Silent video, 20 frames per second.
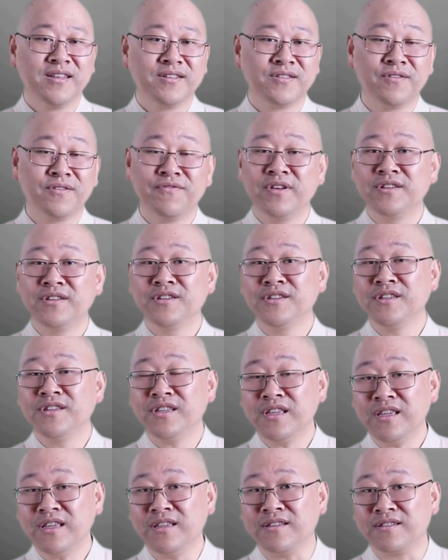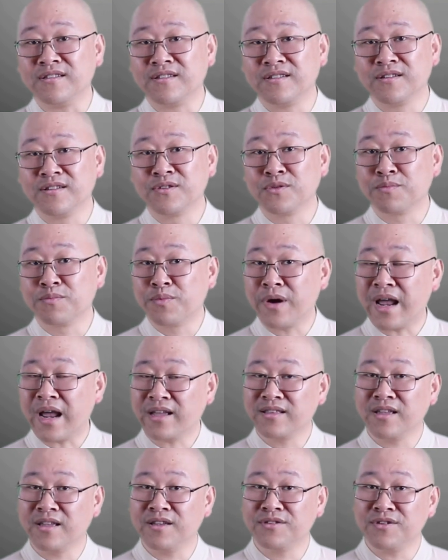So facing east to
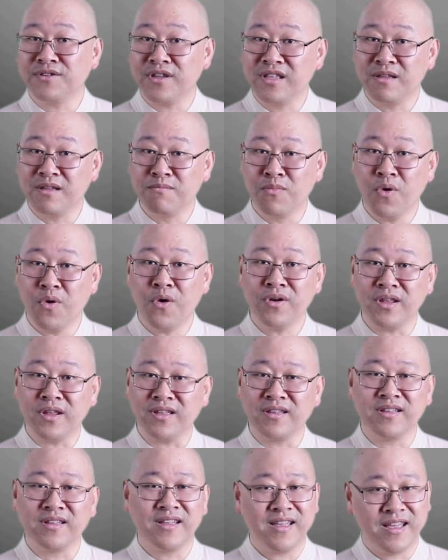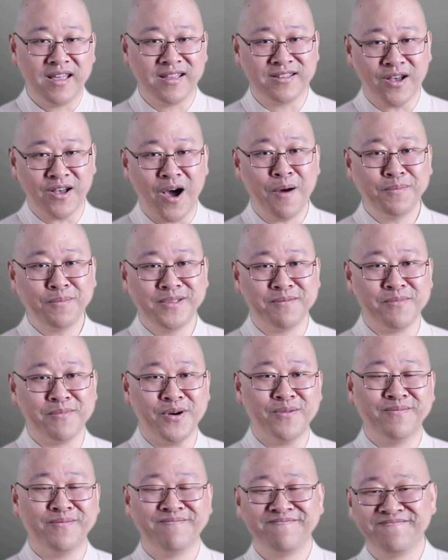practice in the morning is
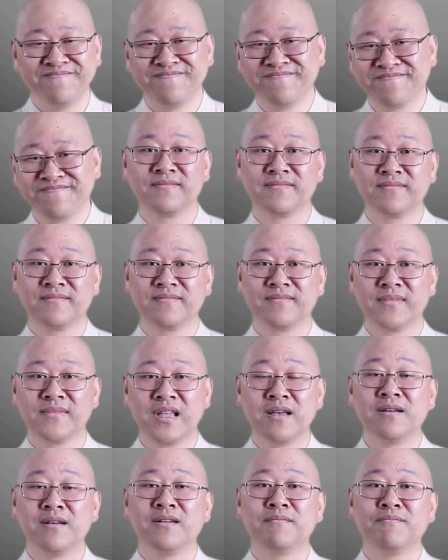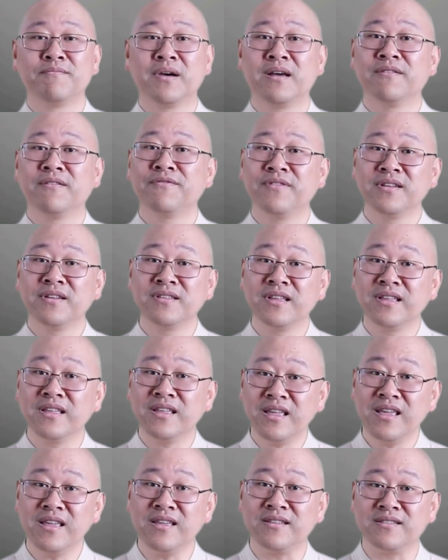optimal. But
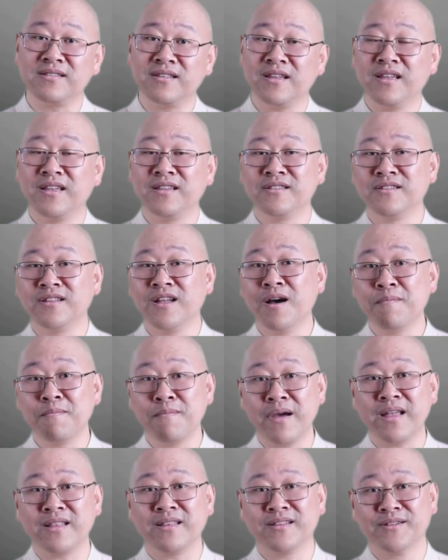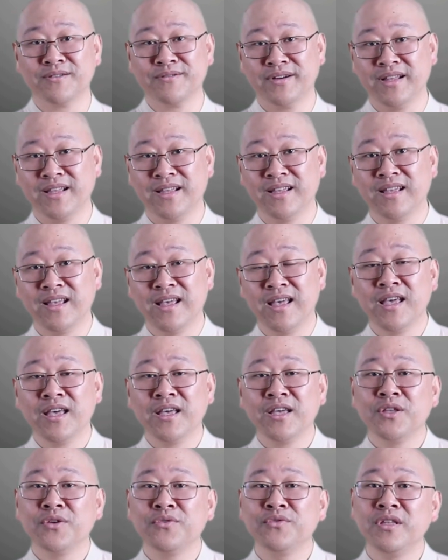facing east is not mandatory.
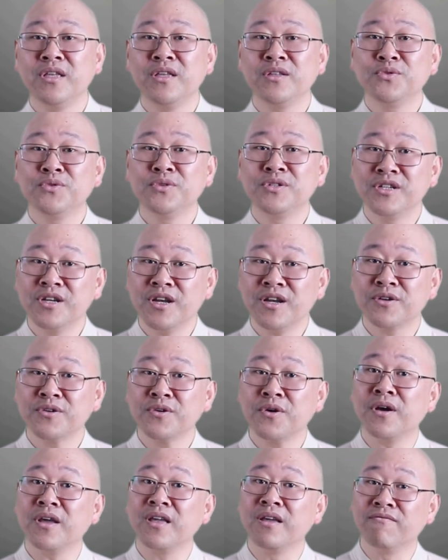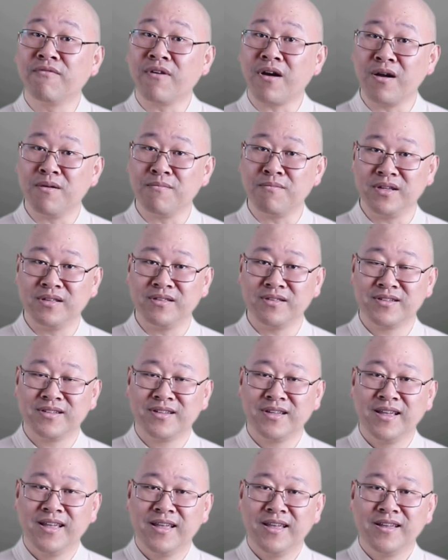You need to check your environment.
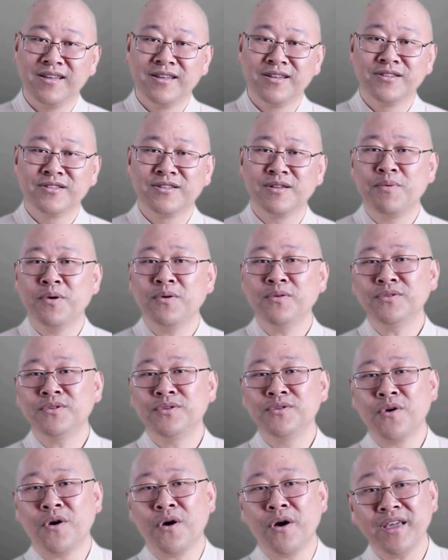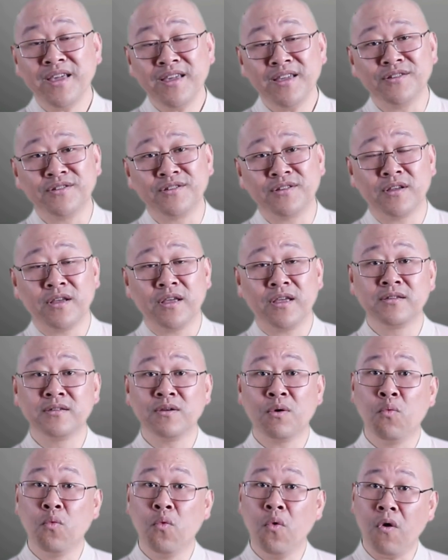Suppose your east is
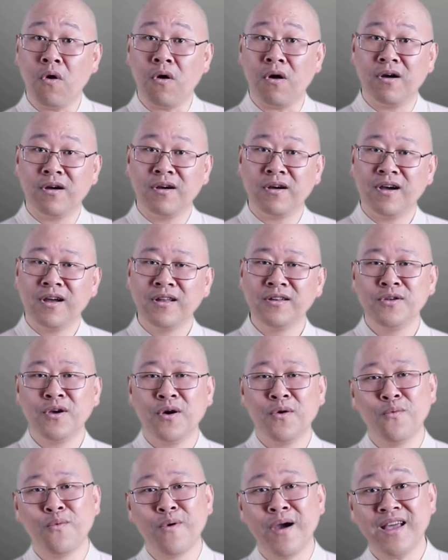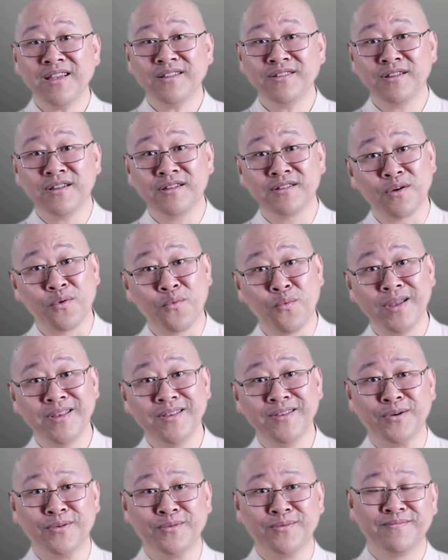a wall and your west is a
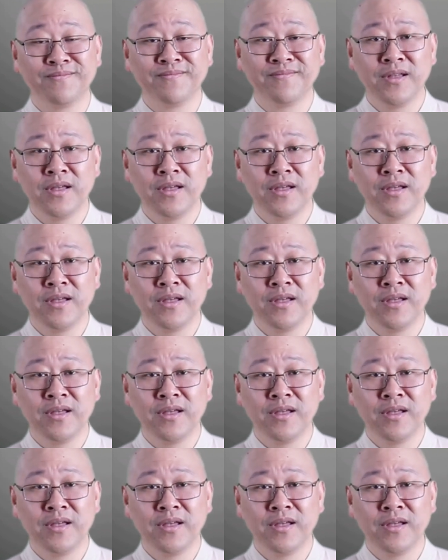window.